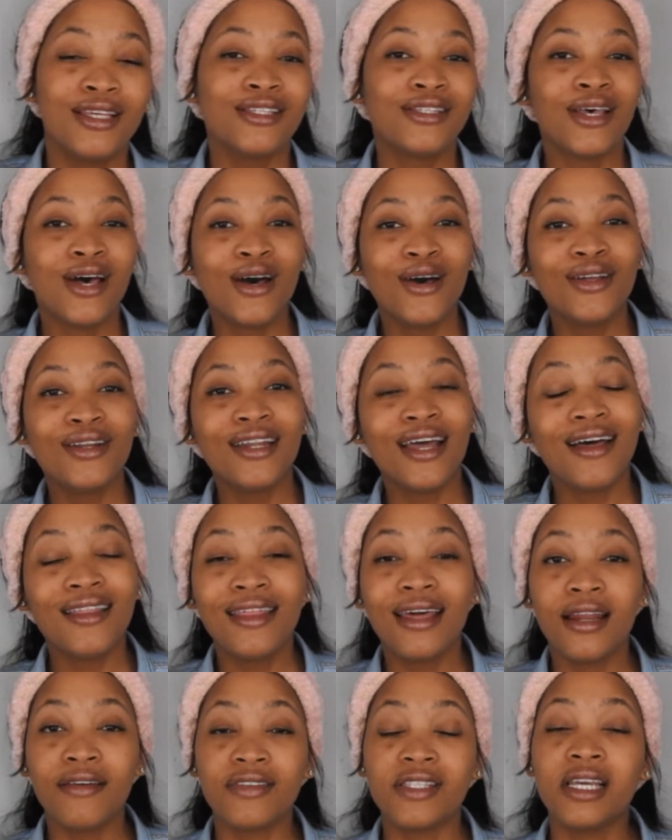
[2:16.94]
So now
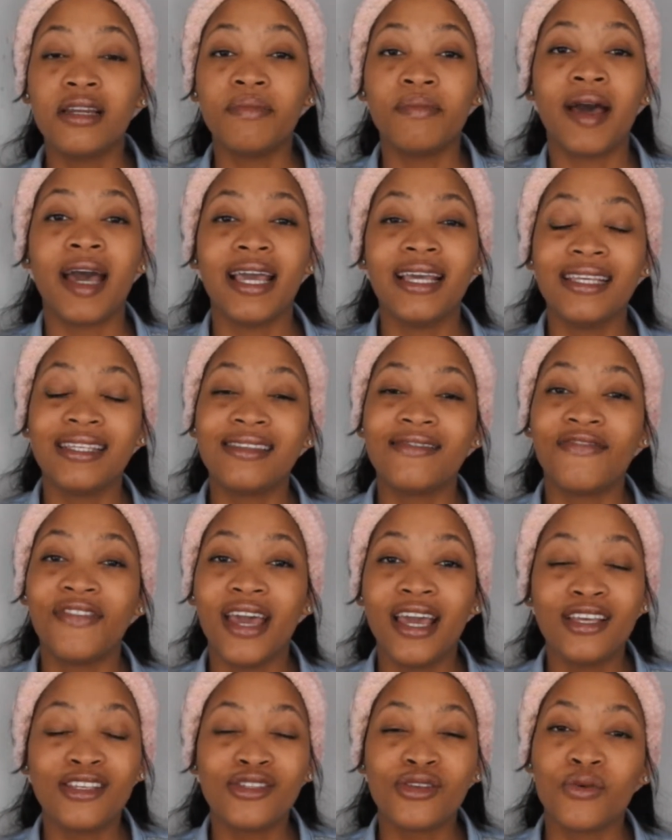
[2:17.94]
that I've set my
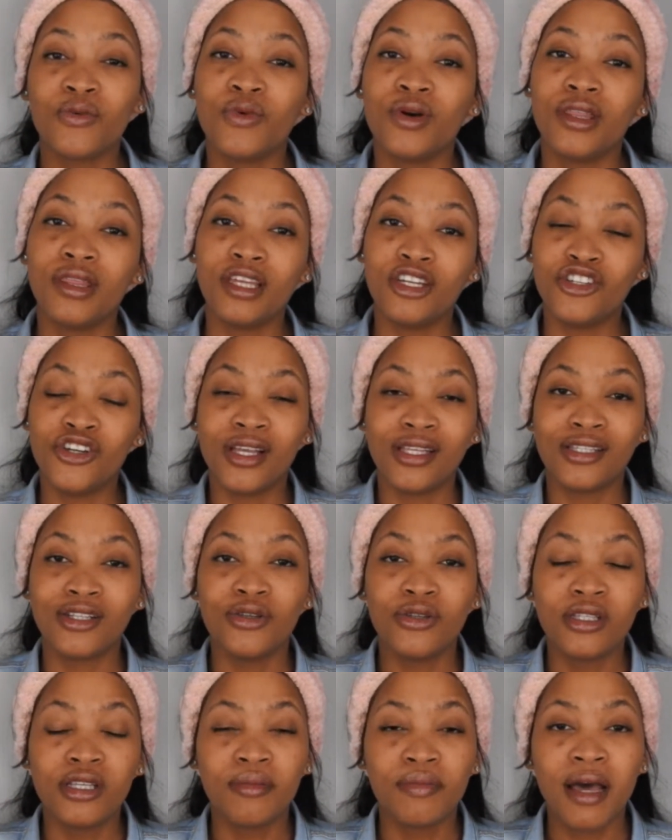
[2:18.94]
face with the
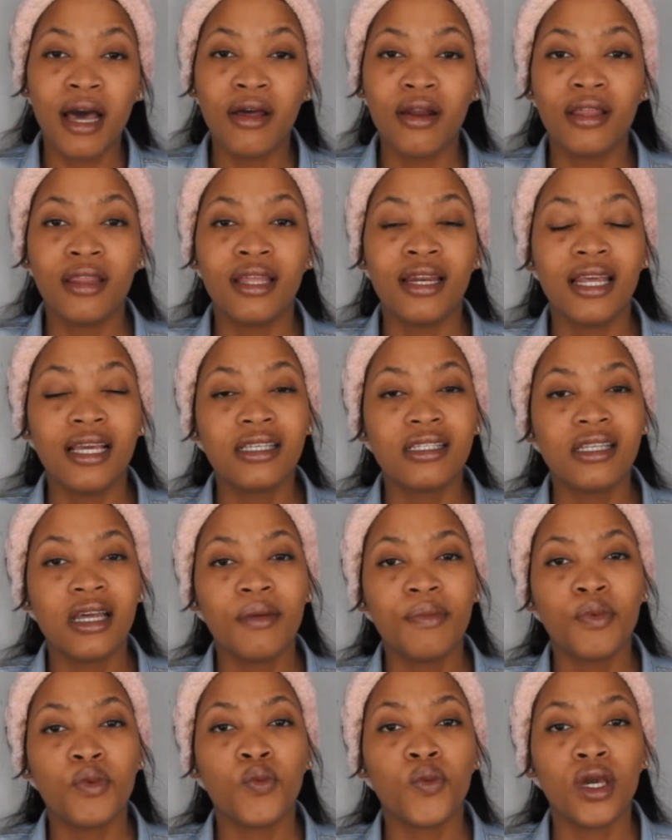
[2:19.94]
translucent powder, the next
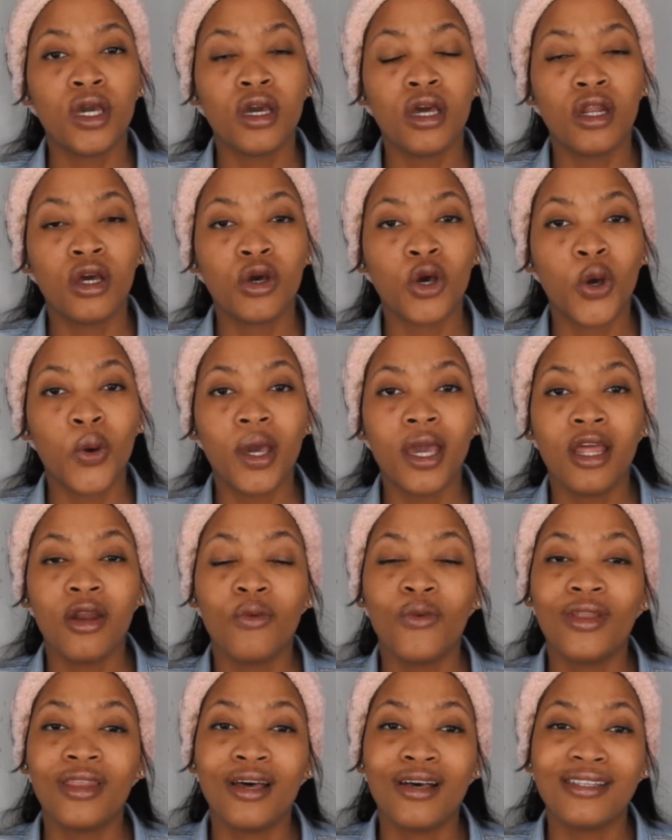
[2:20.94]
step, we're gonna go
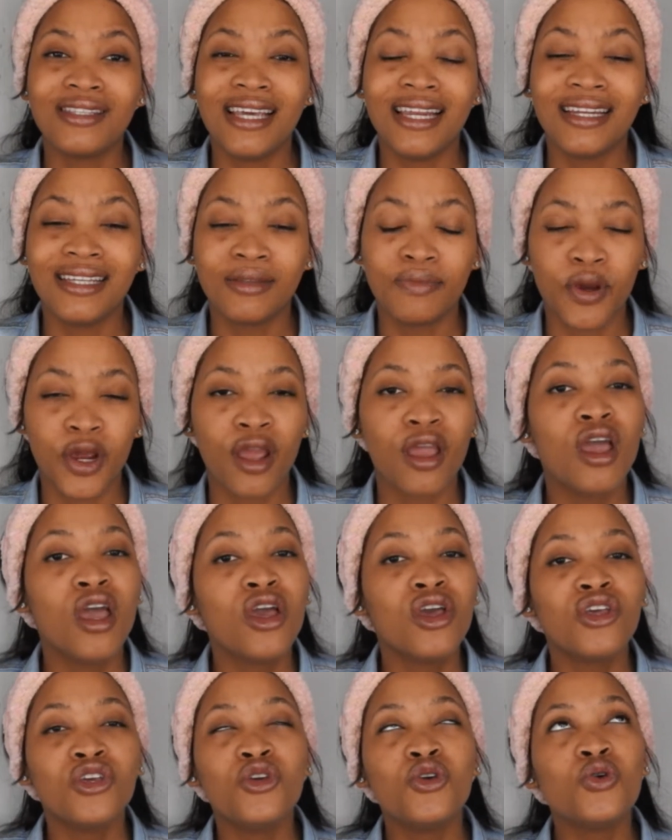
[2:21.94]
in with our setting spray.
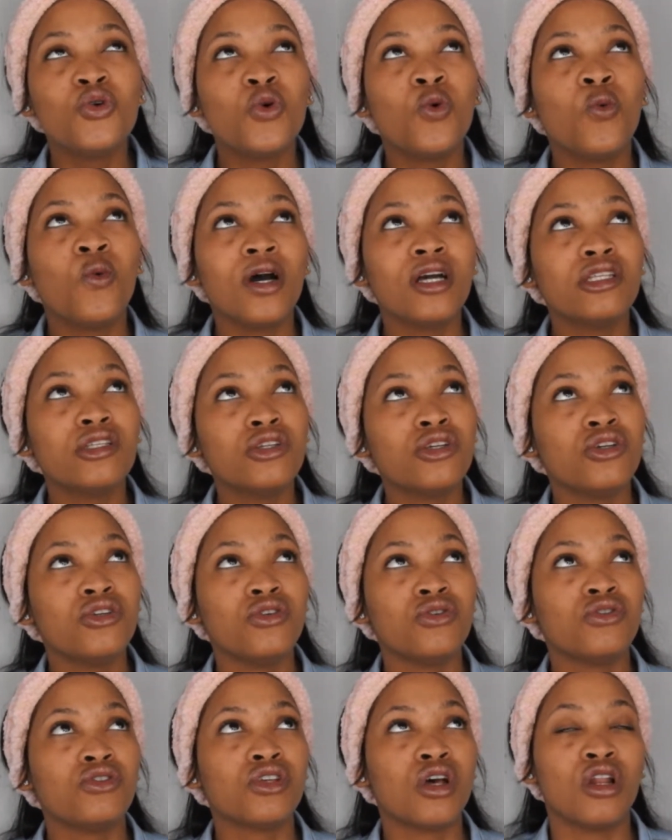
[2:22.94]
You want to
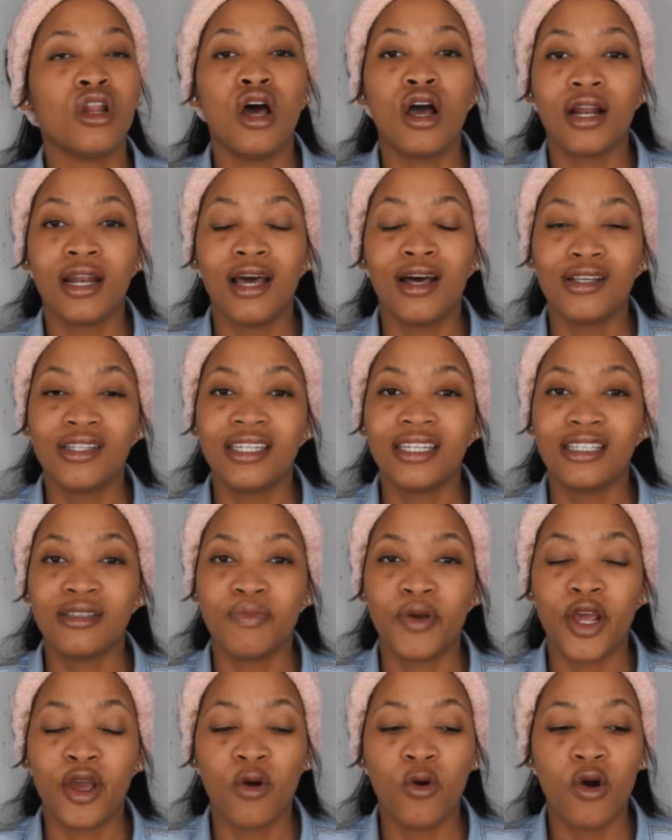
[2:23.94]
use a long-lasting
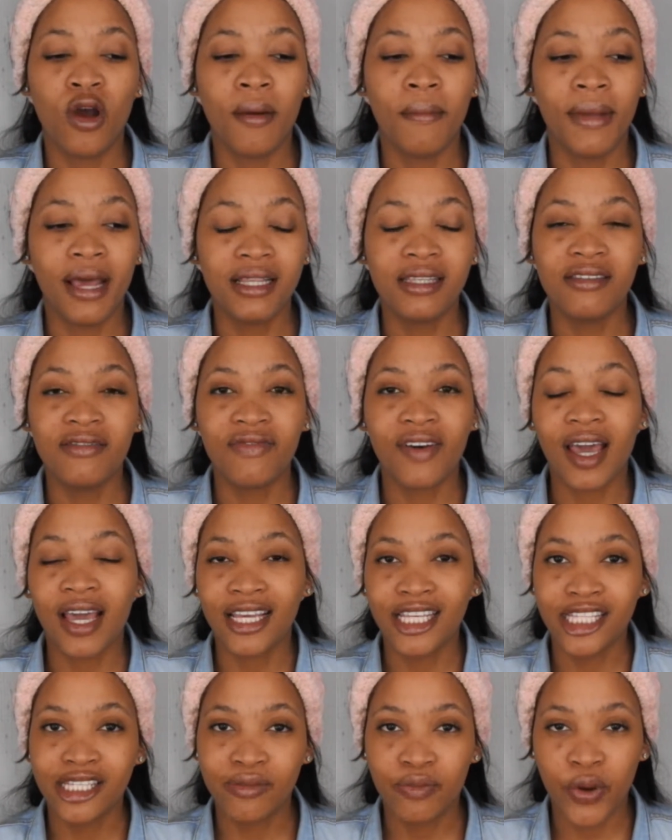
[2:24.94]
spray or a
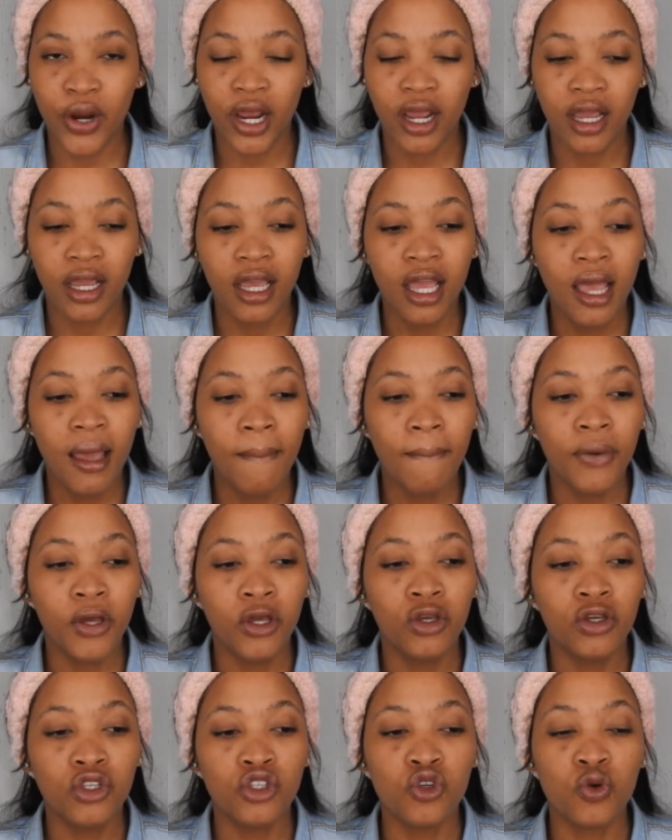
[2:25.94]
mattifying spray
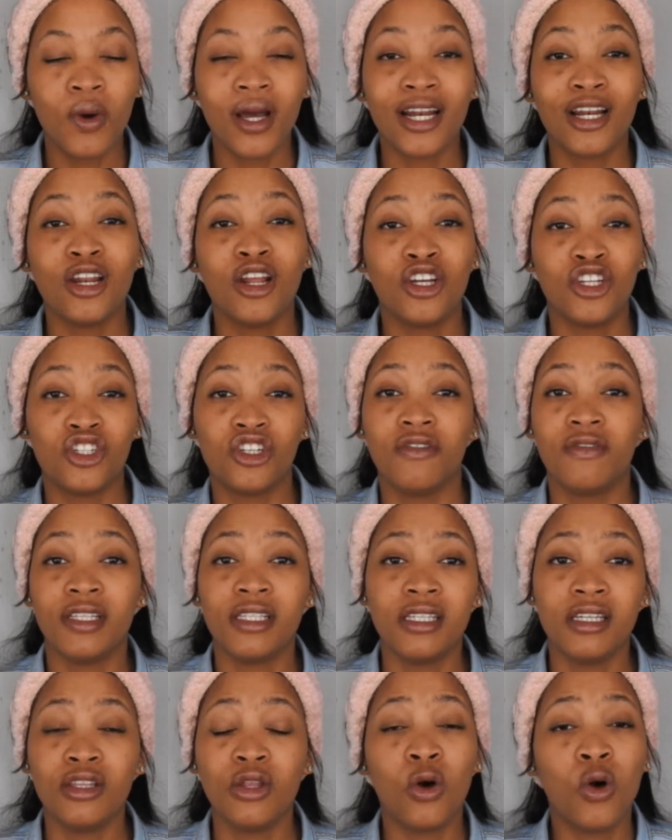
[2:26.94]
because you want
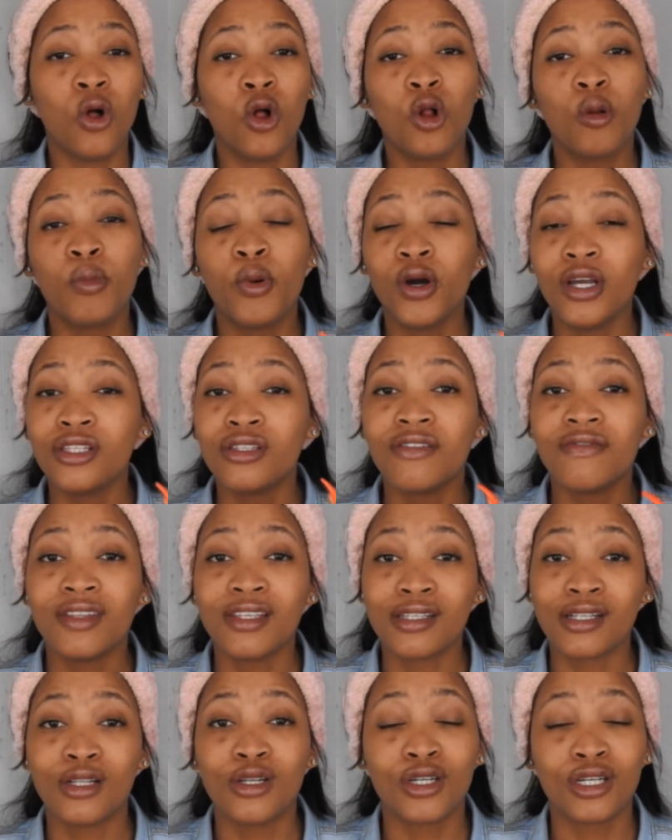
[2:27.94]
longevity. The whole point of
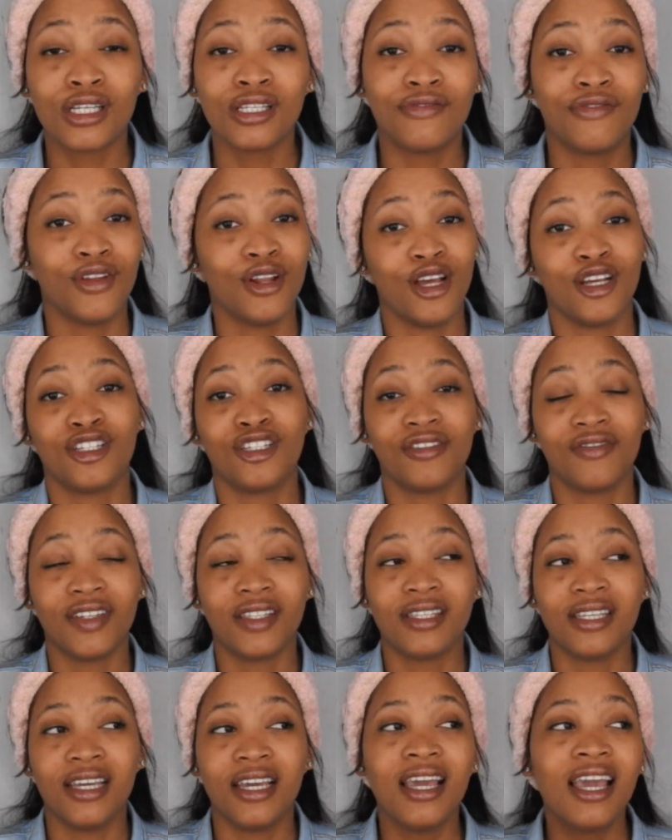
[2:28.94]
this look is for
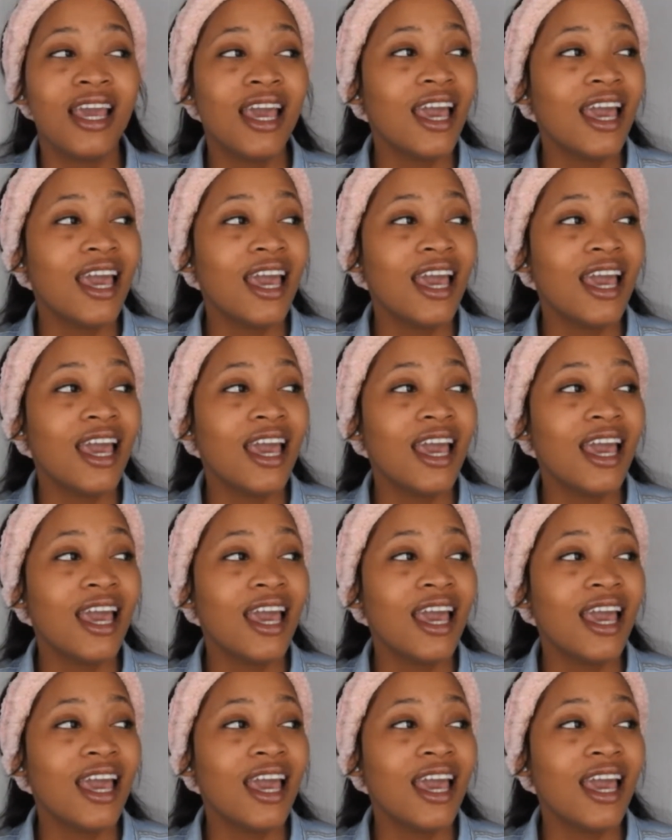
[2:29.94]
longevity.